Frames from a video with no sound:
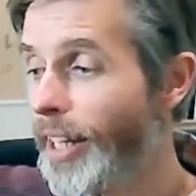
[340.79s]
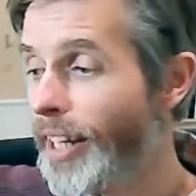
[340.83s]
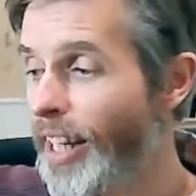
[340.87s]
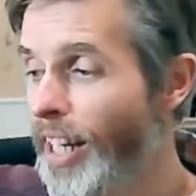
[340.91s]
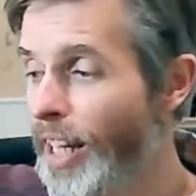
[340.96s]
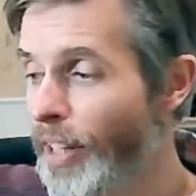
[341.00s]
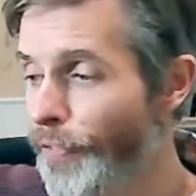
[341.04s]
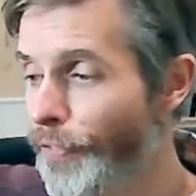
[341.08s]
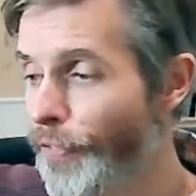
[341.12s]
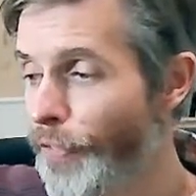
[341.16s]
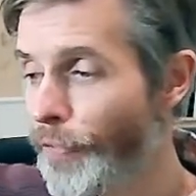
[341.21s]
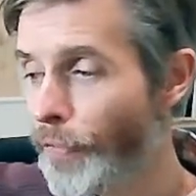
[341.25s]

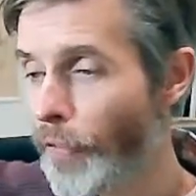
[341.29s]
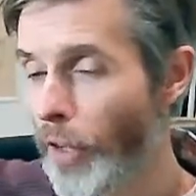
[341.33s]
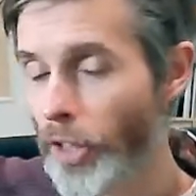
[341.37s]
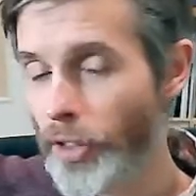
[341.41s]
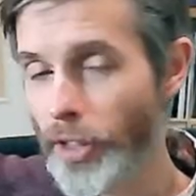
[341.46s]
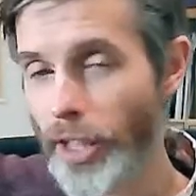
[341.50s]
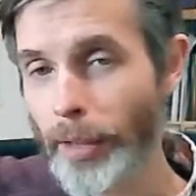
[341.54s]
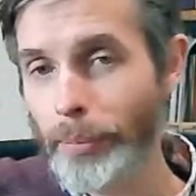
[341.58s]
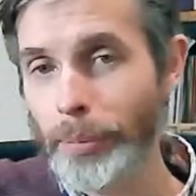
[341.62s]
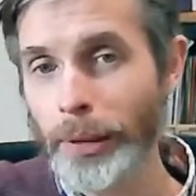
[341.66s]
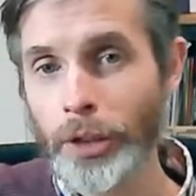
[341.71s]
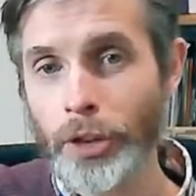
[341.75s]
If you find
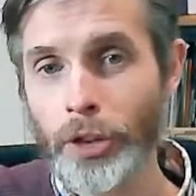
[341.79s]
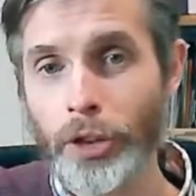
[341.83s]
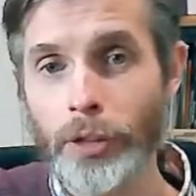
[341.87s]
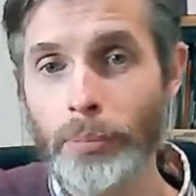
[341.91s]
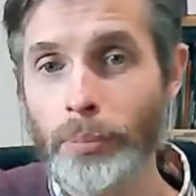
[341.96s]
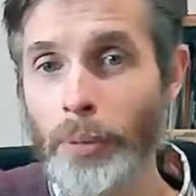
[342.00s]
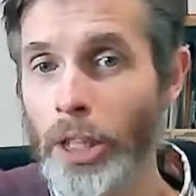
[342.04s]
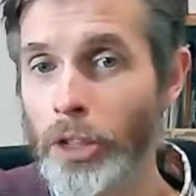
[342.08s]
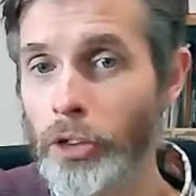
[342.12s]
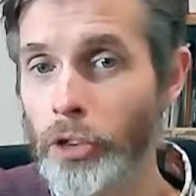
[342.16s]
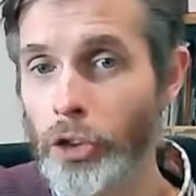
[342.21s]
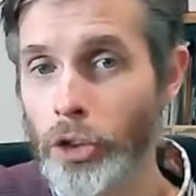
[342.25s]
that a bit too
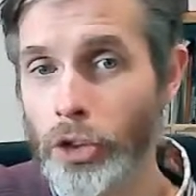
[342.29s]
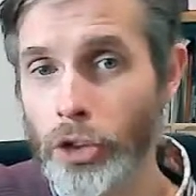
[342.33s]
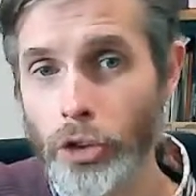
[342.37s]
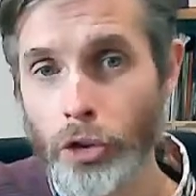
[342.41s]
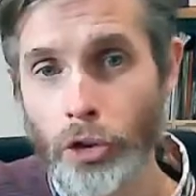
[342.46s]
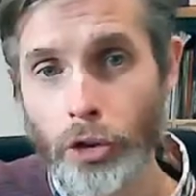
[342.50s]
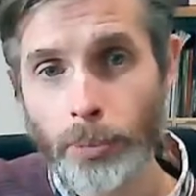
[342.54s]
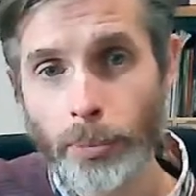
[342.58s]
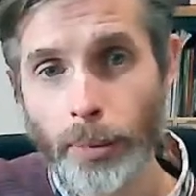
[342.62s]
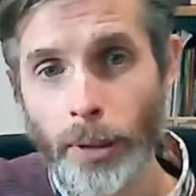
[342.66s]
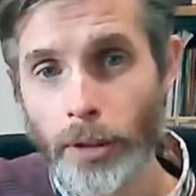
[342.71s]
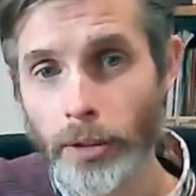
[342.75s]
much, you could
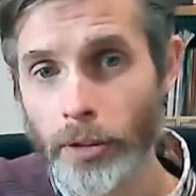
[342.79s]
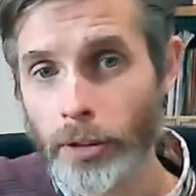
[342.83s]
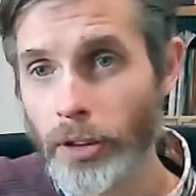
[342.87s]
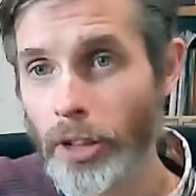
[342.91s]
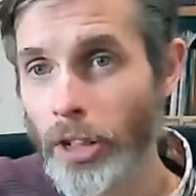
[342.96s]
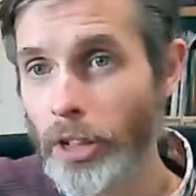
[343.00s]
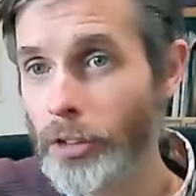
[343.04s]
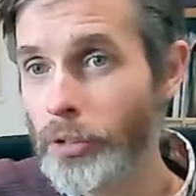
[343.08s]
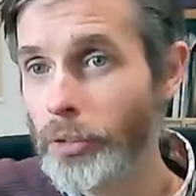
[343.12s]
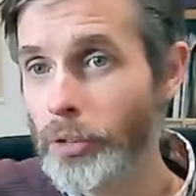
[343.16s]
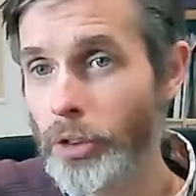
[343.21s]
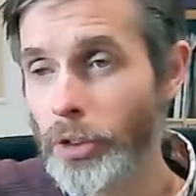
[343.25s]
just pluck the
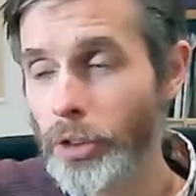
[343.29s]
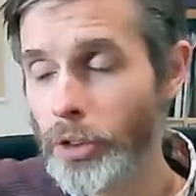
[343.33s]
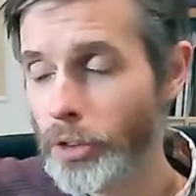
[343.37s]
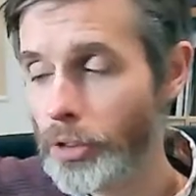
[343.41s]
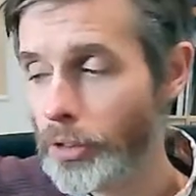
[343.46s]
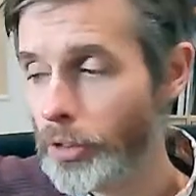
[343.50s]
notes.